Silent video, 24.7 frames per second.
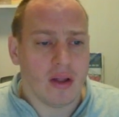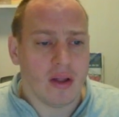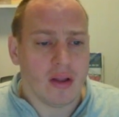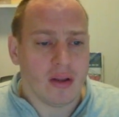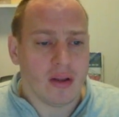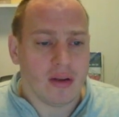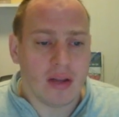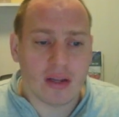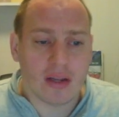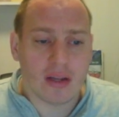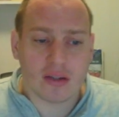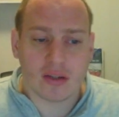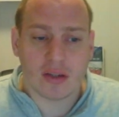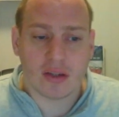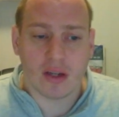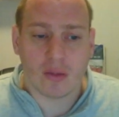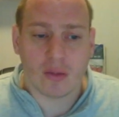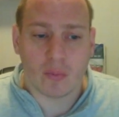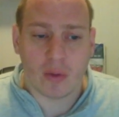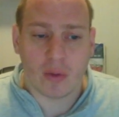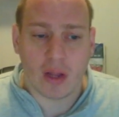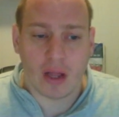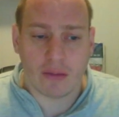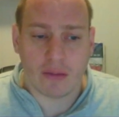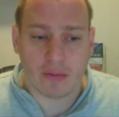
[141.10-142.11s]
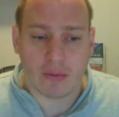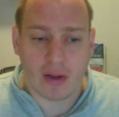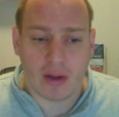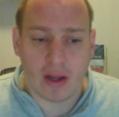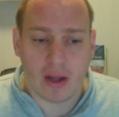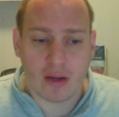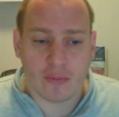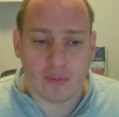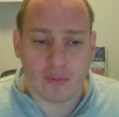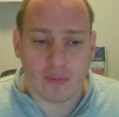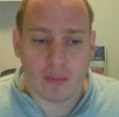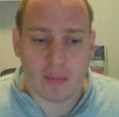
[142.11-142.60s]
Next to that we have a
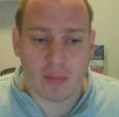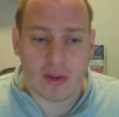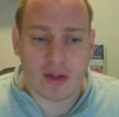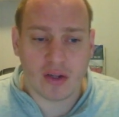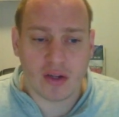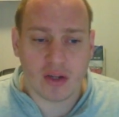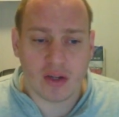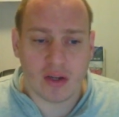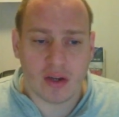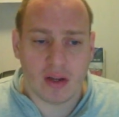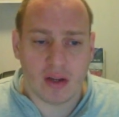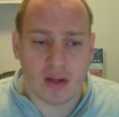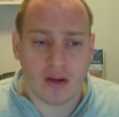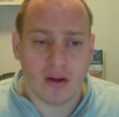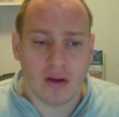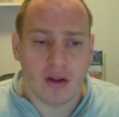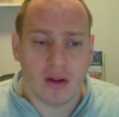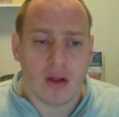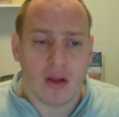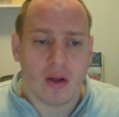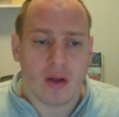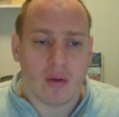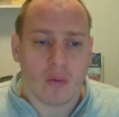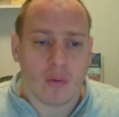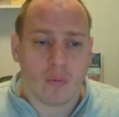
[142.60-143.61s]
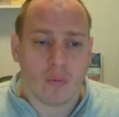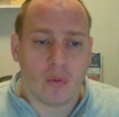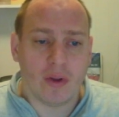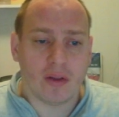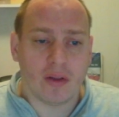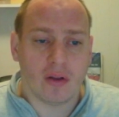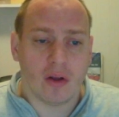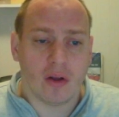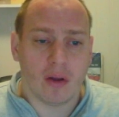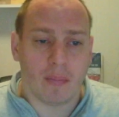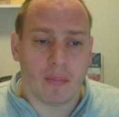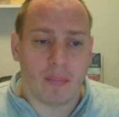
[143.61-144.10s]
nice formation here
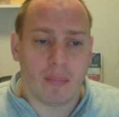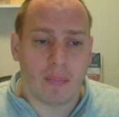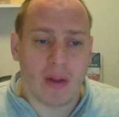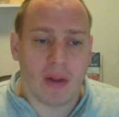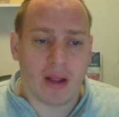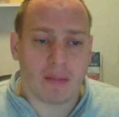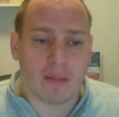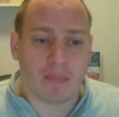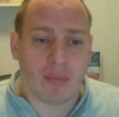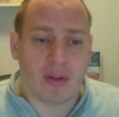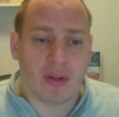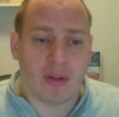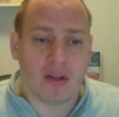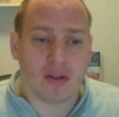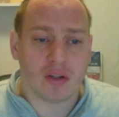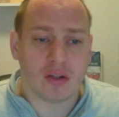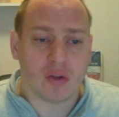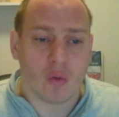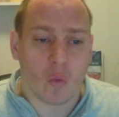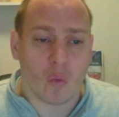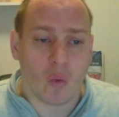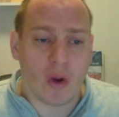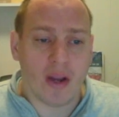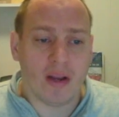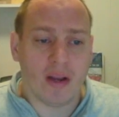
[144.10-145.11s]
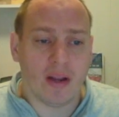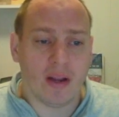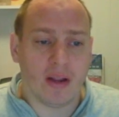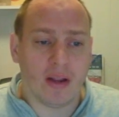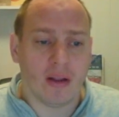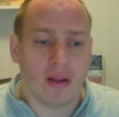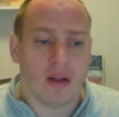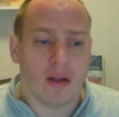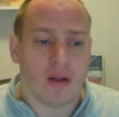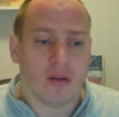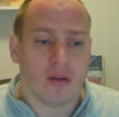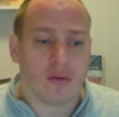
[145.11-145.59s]
with a black piece
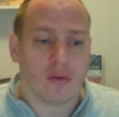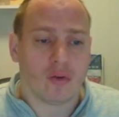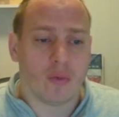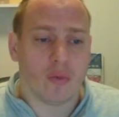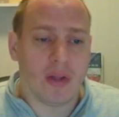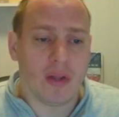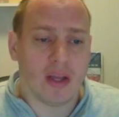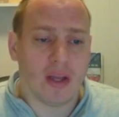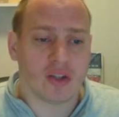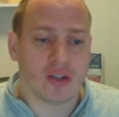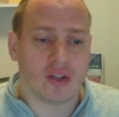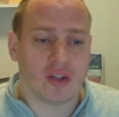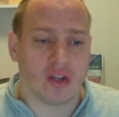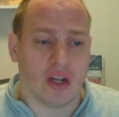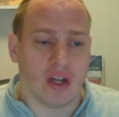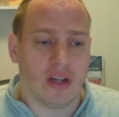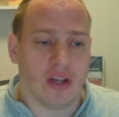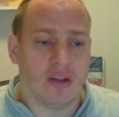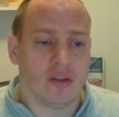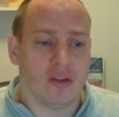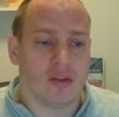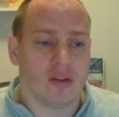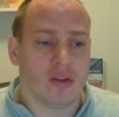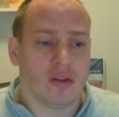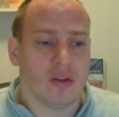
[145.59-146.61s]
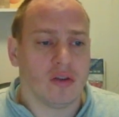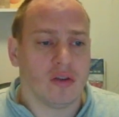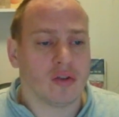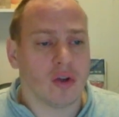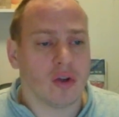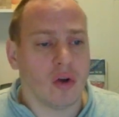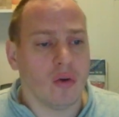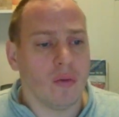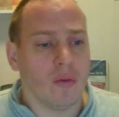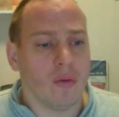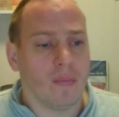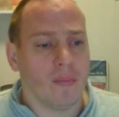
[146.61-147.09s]
waiting to be exchanged.
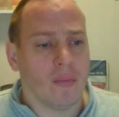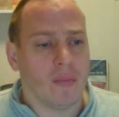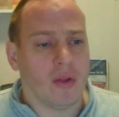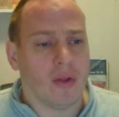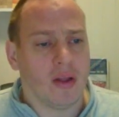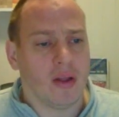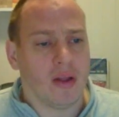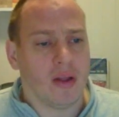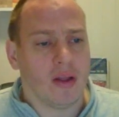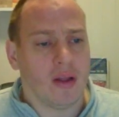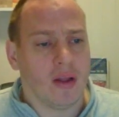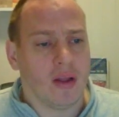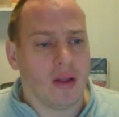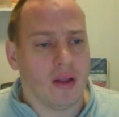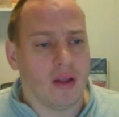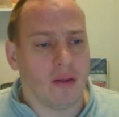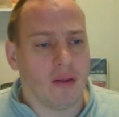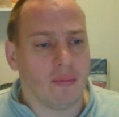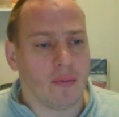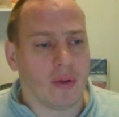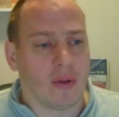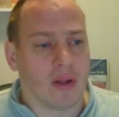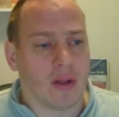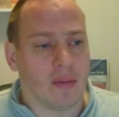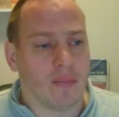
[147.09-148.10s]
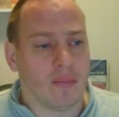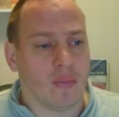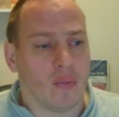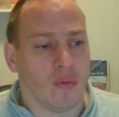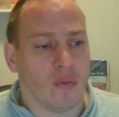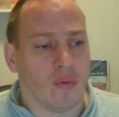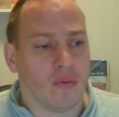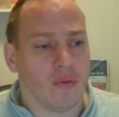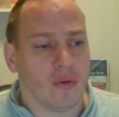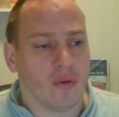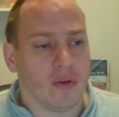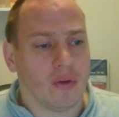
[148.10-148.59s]
So if we can
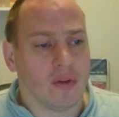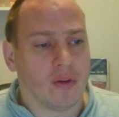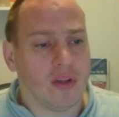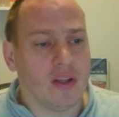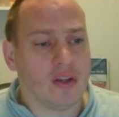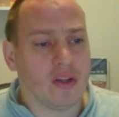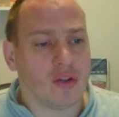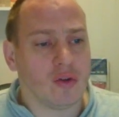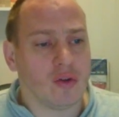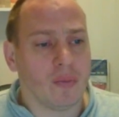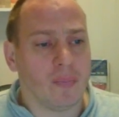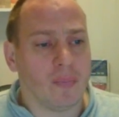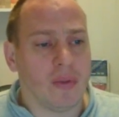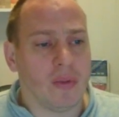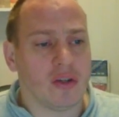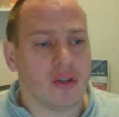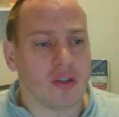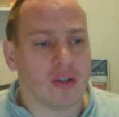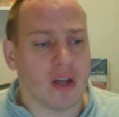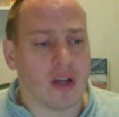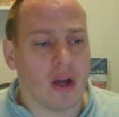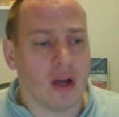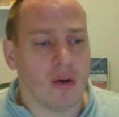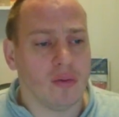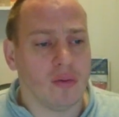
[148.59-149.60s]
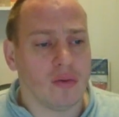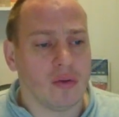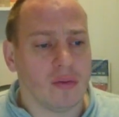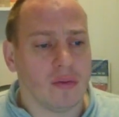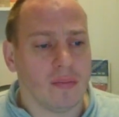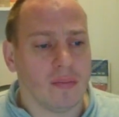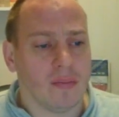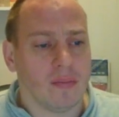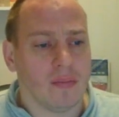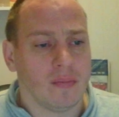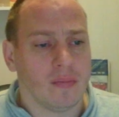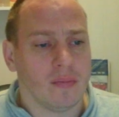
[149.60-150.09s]
move these two pieces out,
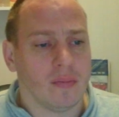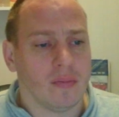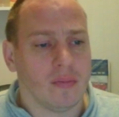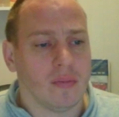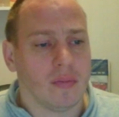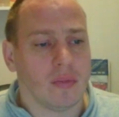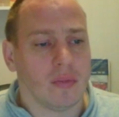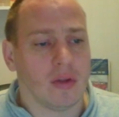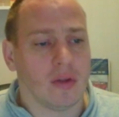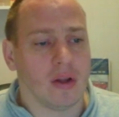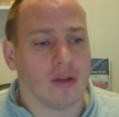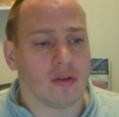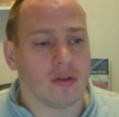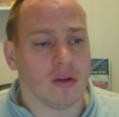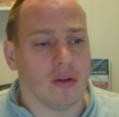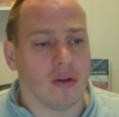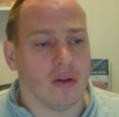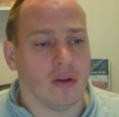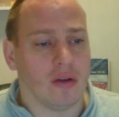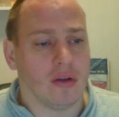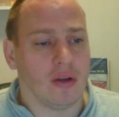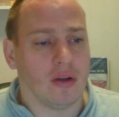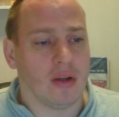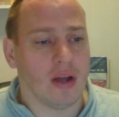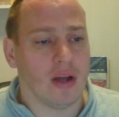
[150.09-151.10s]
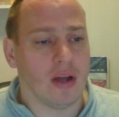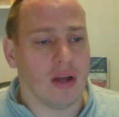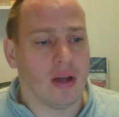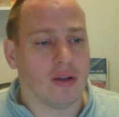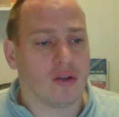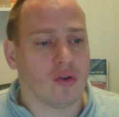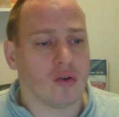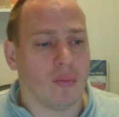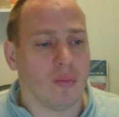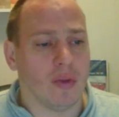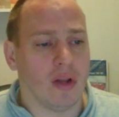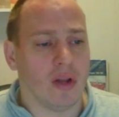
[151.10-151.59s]
there's a nice
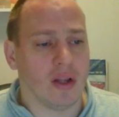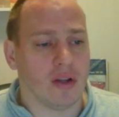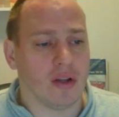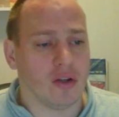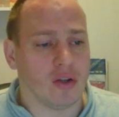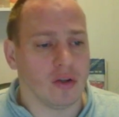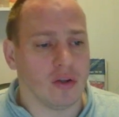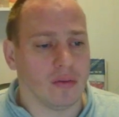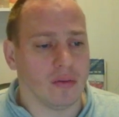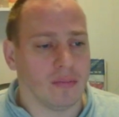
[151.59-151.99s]
combination.